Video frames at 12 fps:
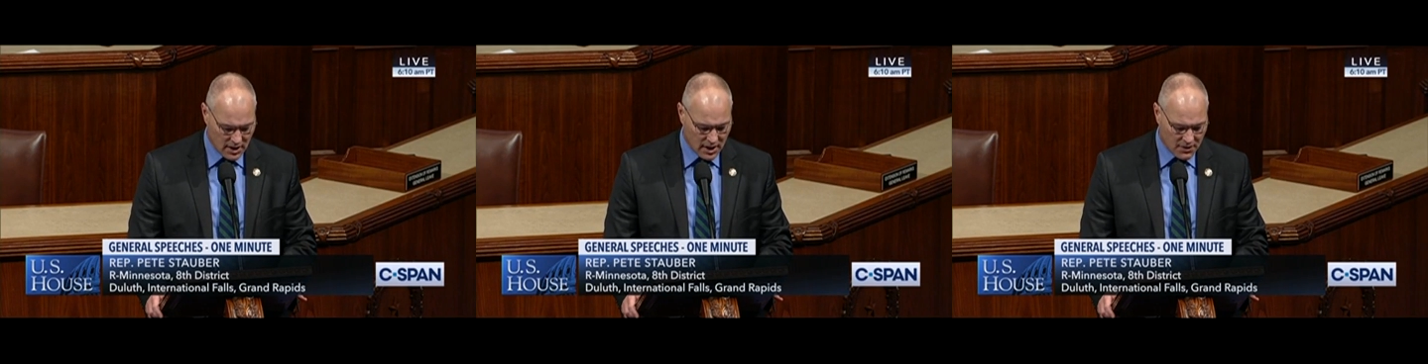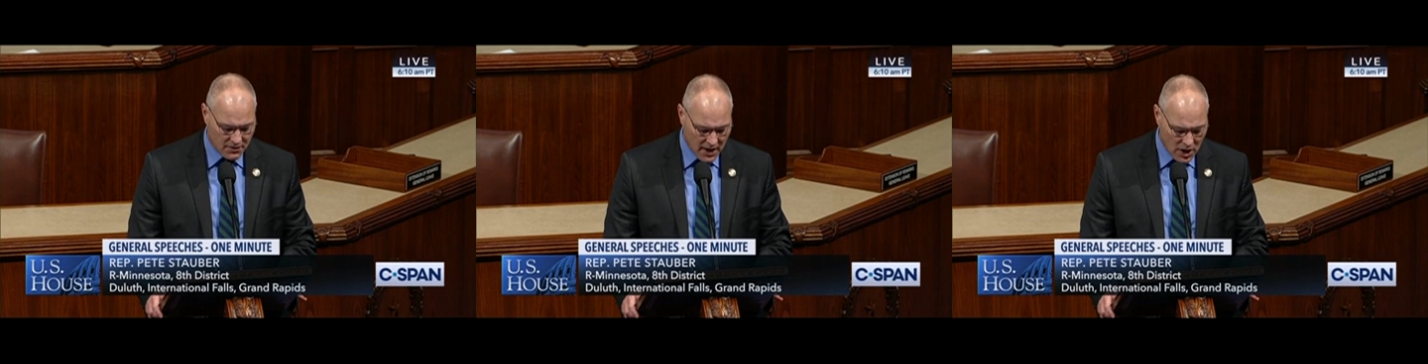
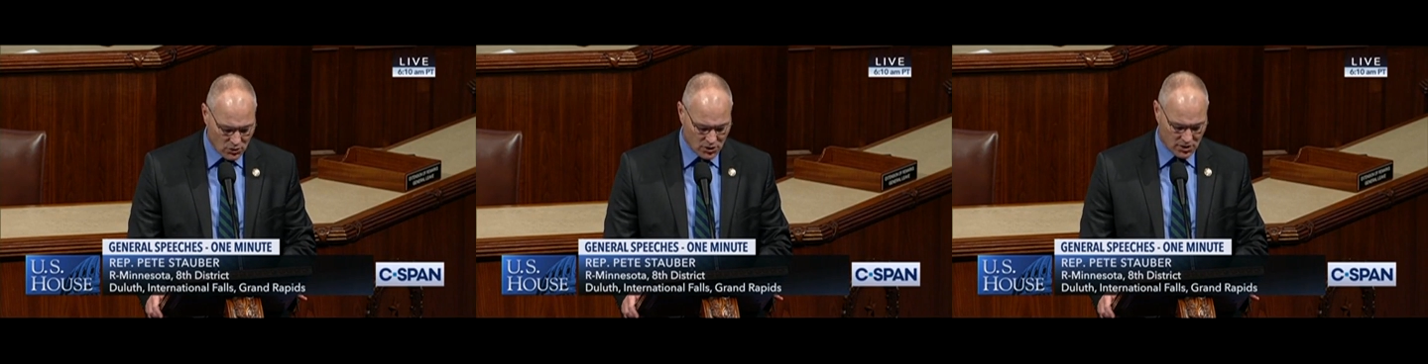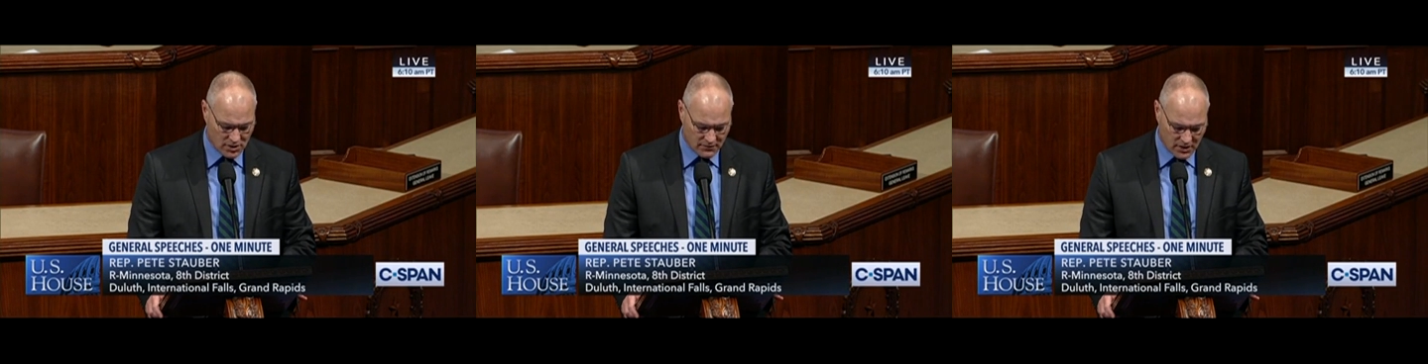and
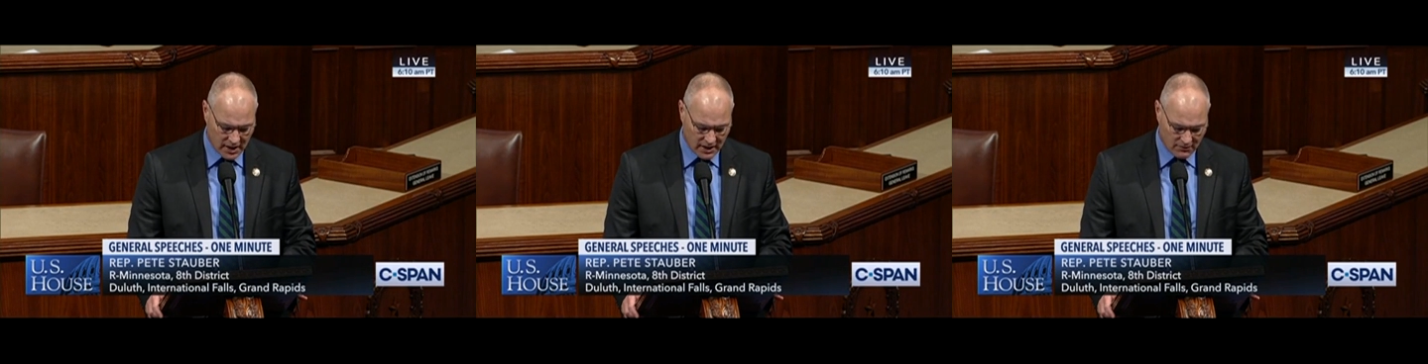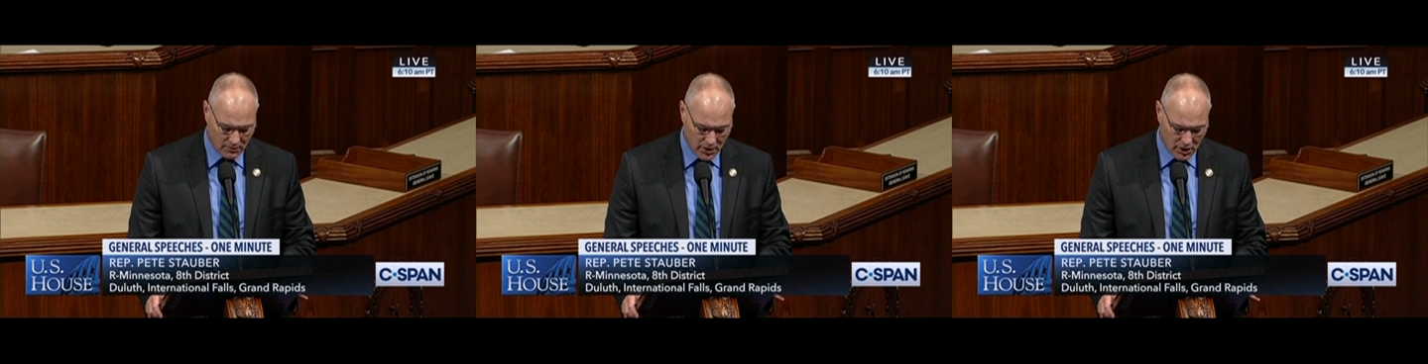thousands of
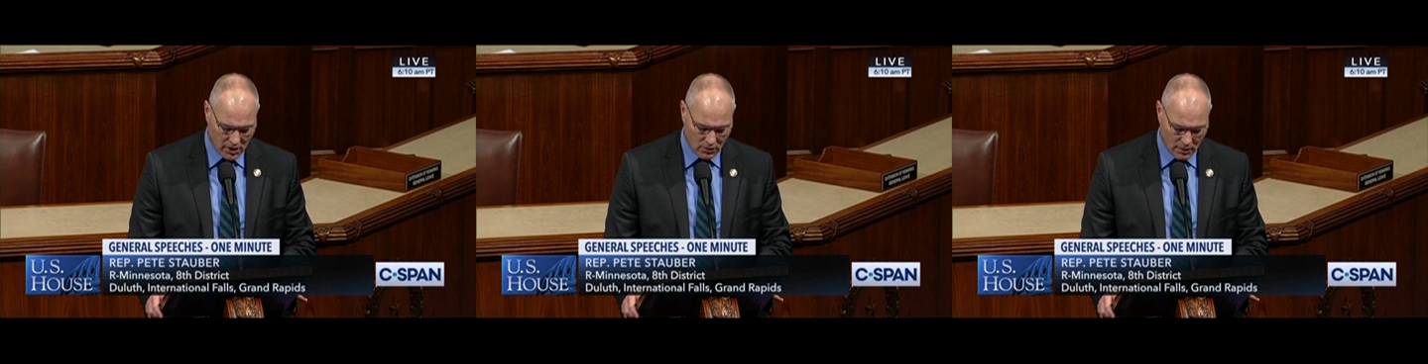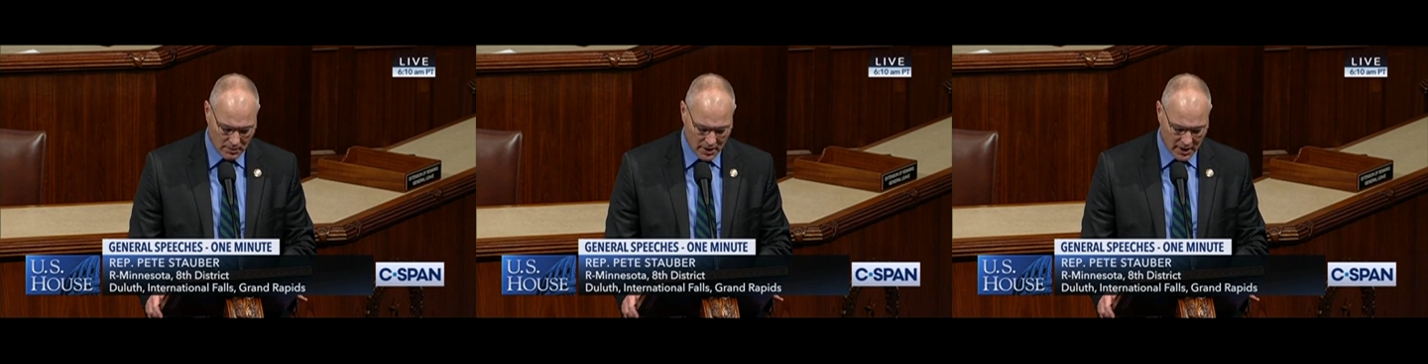Native
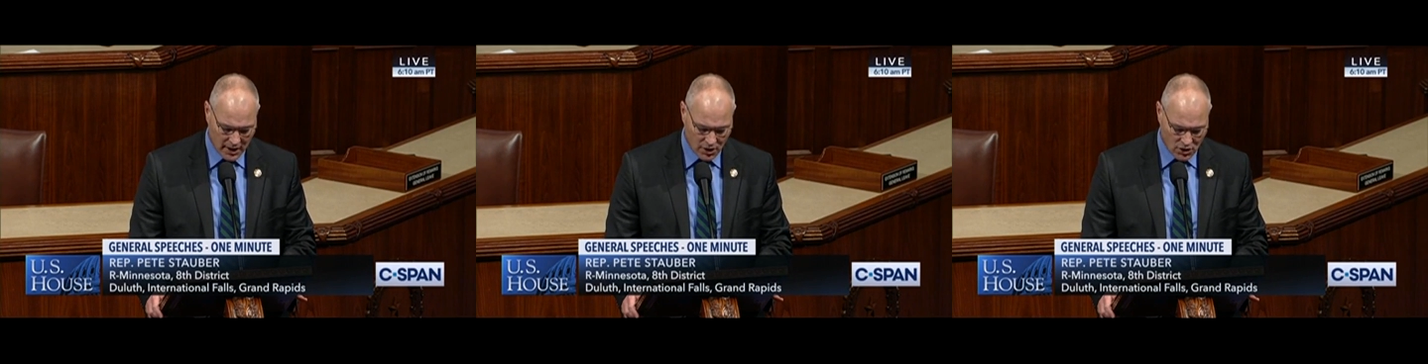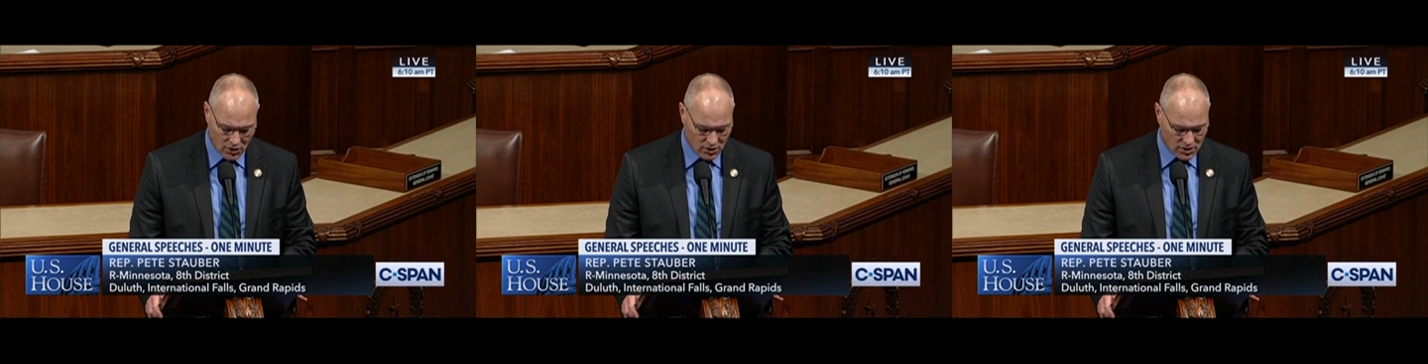American women
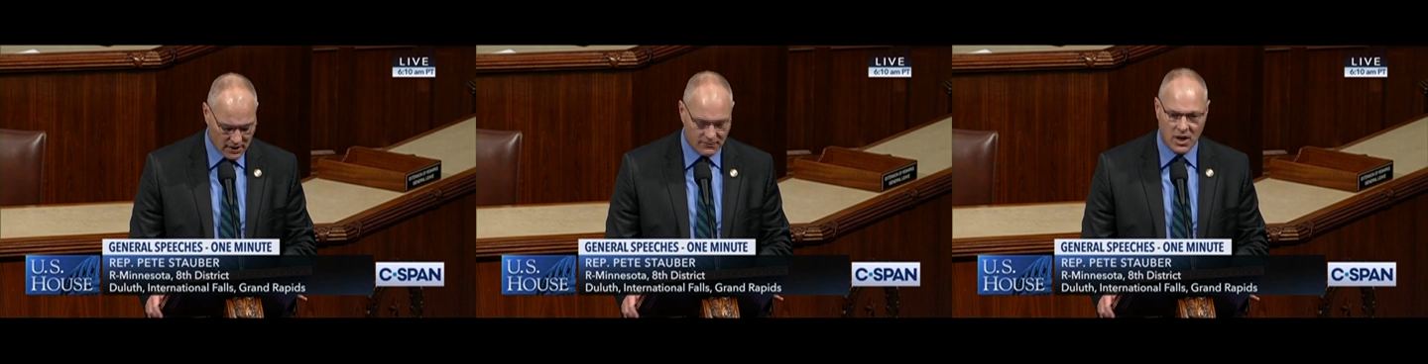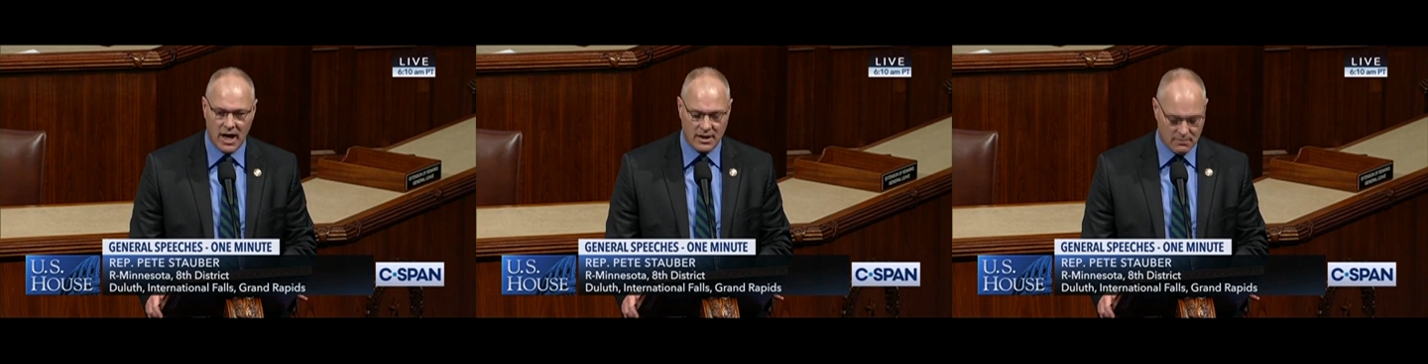and girls
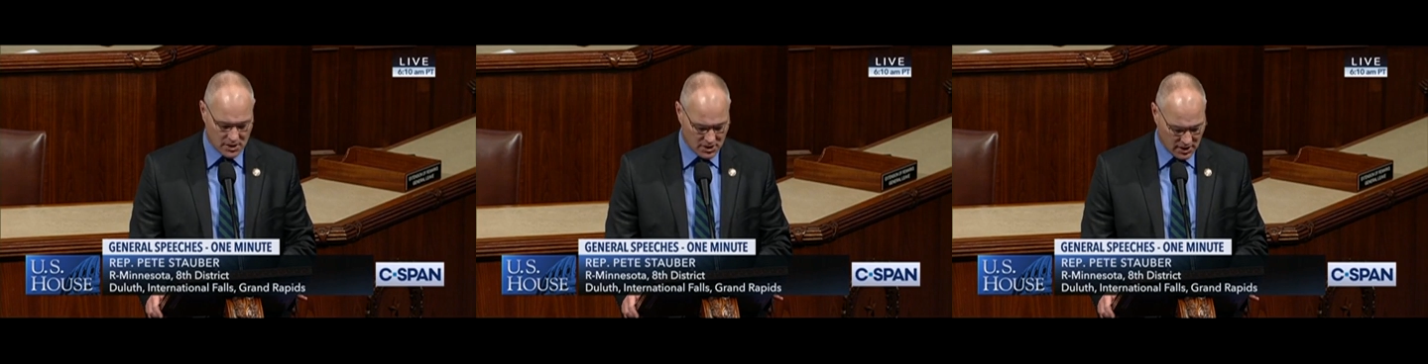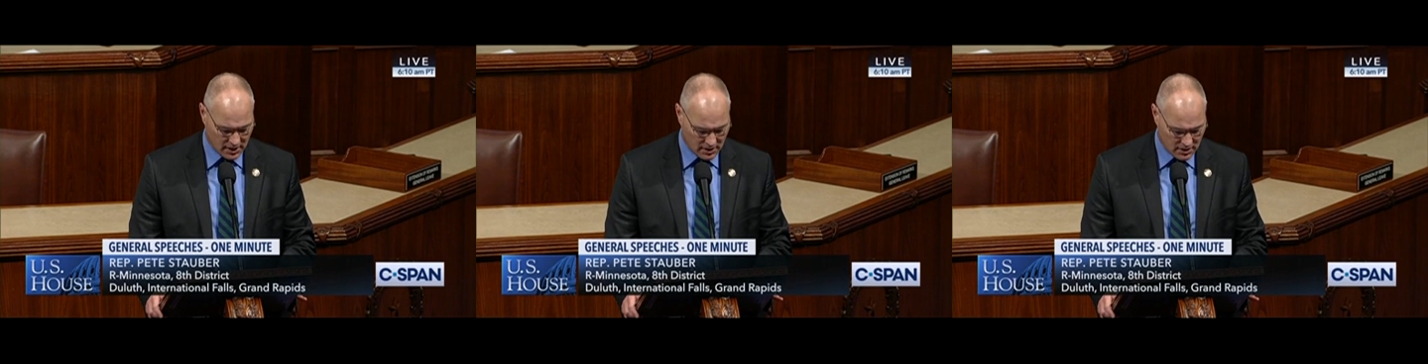have gone
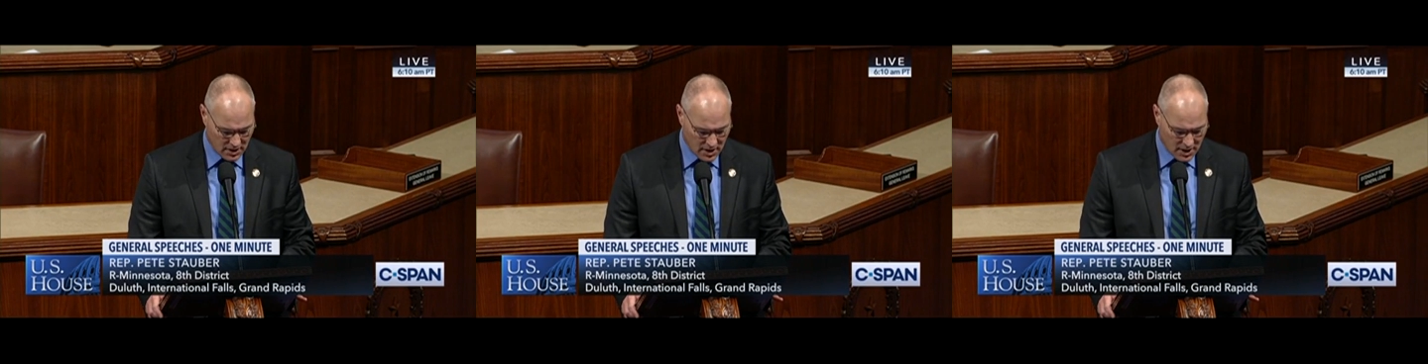missing.